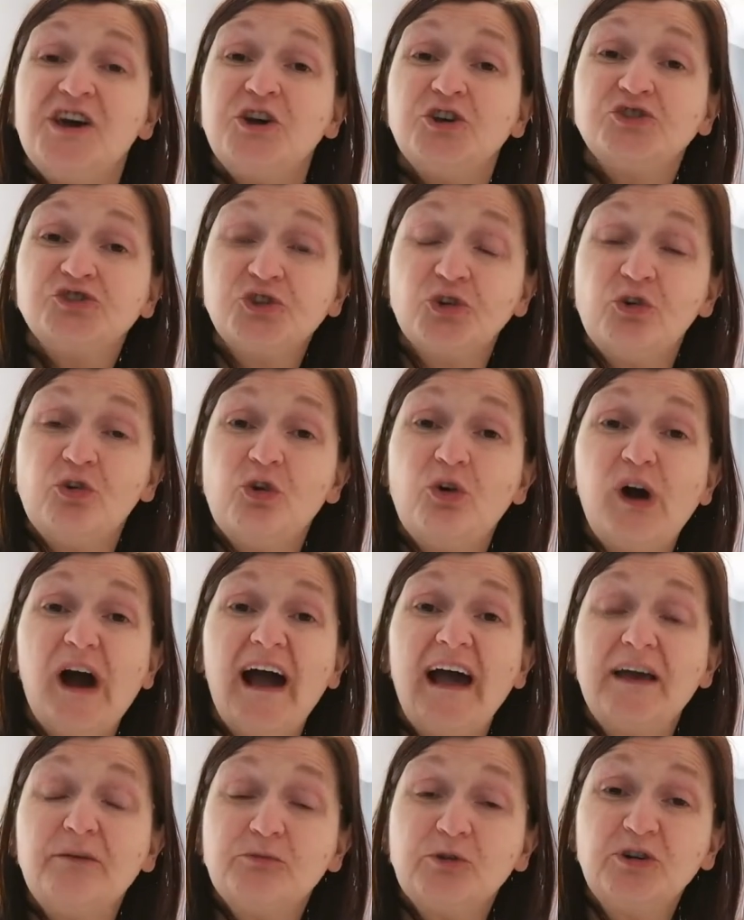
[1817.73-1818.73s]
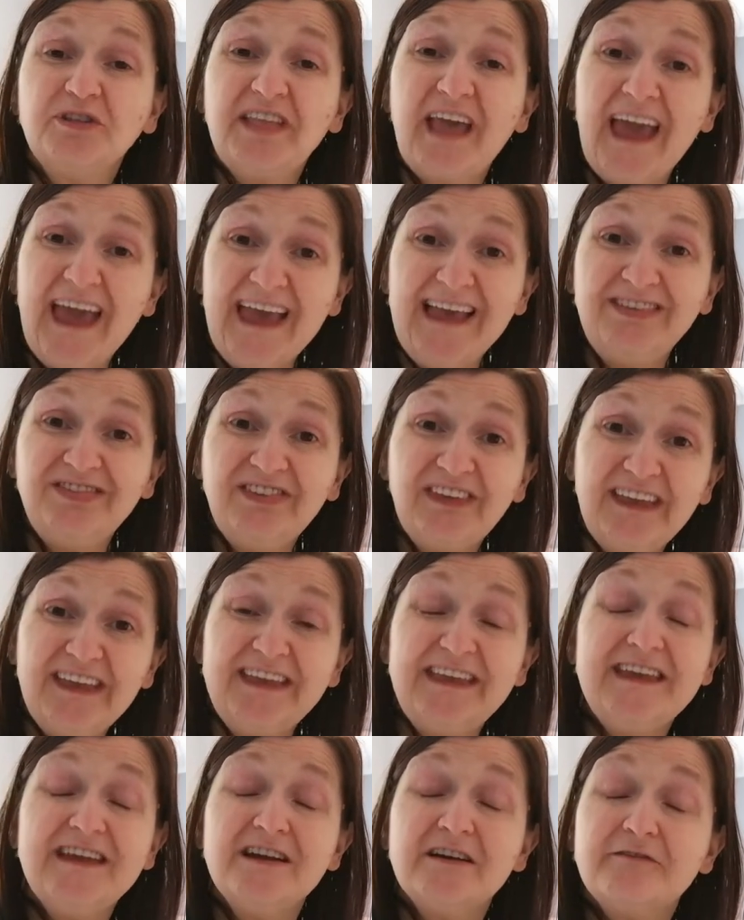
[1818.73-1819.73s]
So I am going to end it
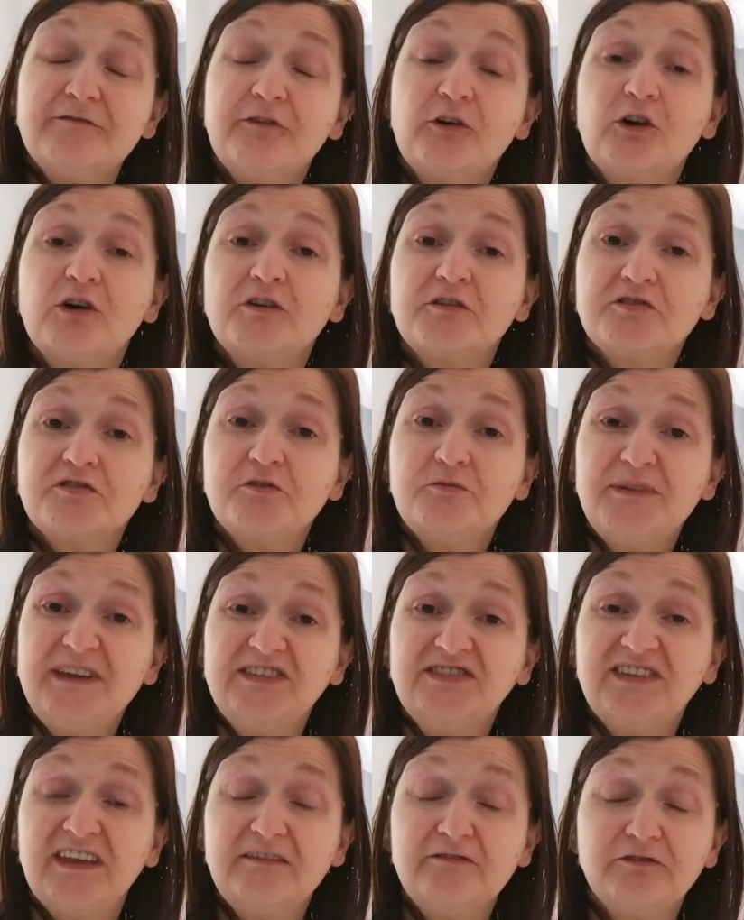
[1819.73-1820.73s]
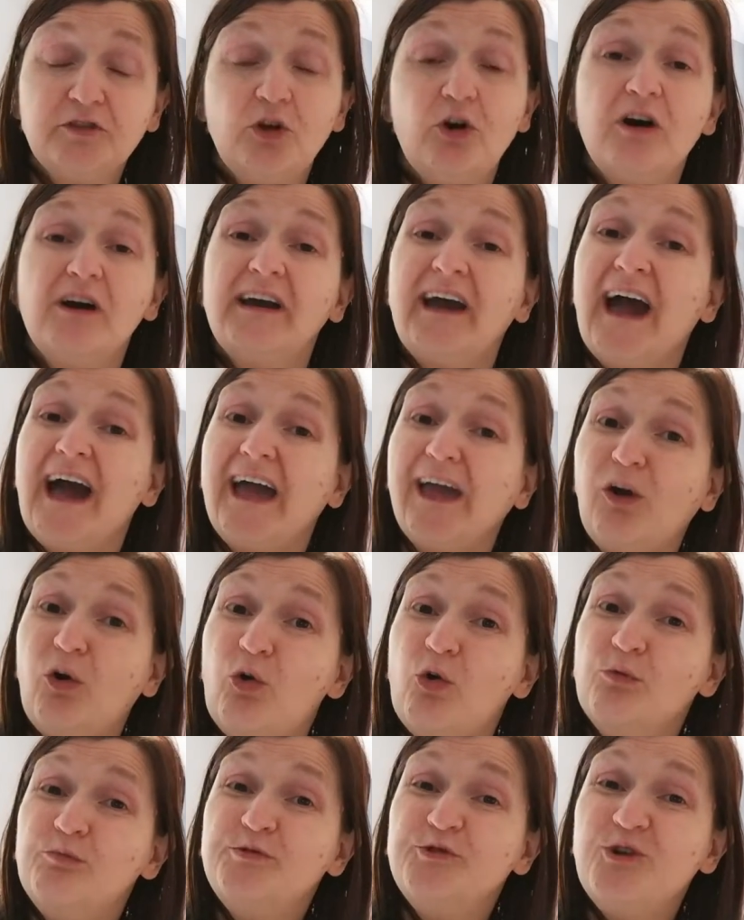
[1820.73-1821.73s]
here for the weekday vlog. I
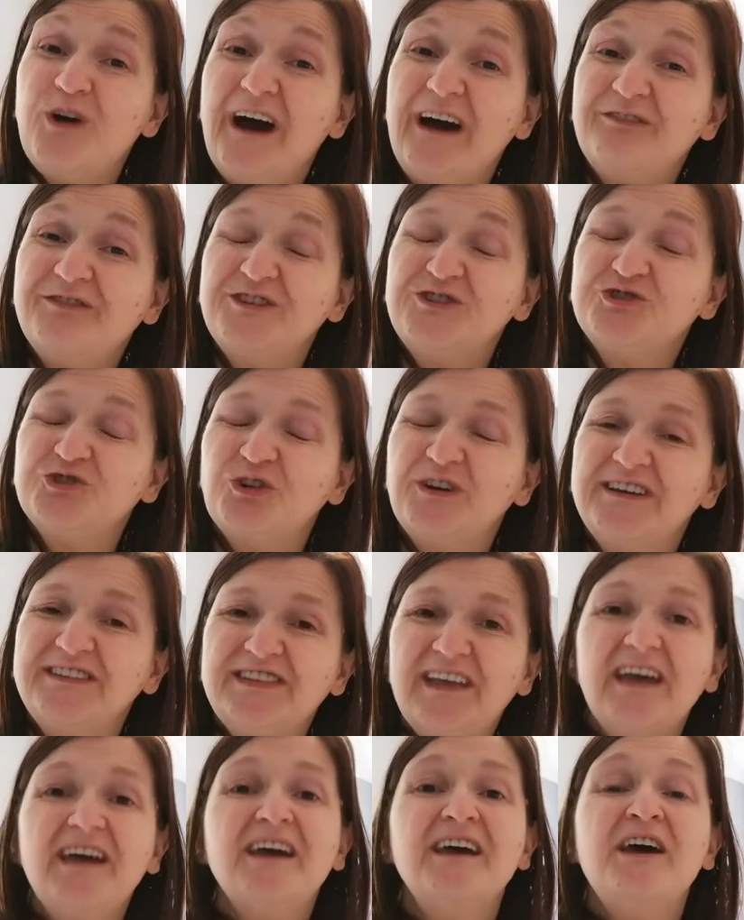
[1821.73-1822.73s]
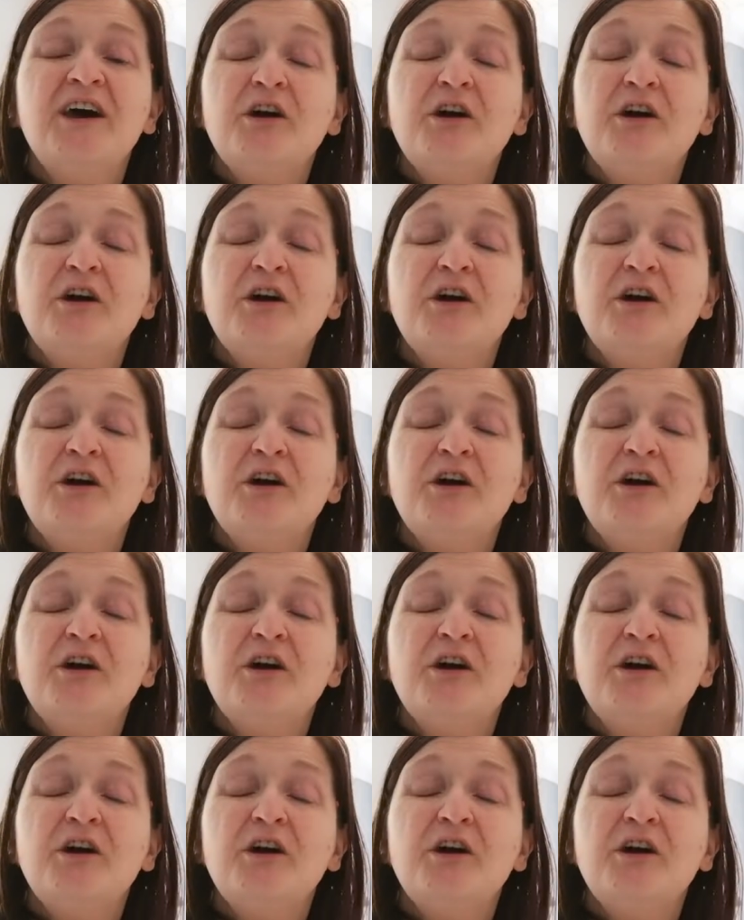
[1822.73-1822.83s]
hope you have enjoyed it.